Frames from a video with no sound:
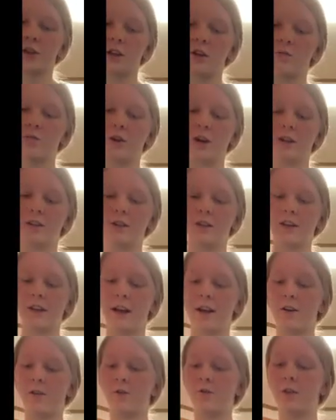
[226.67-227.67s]
you press it
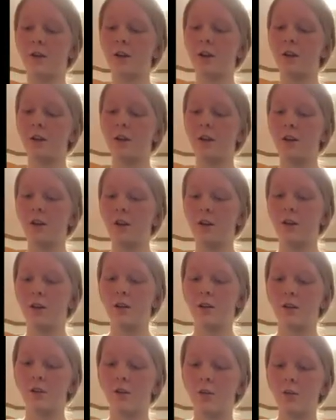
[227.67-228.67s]
down
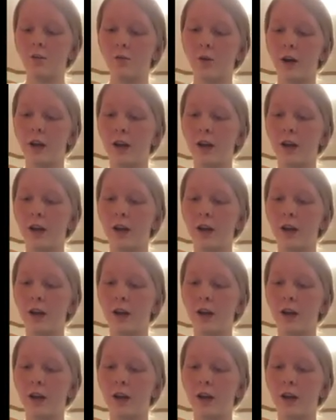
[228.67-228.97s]
all the way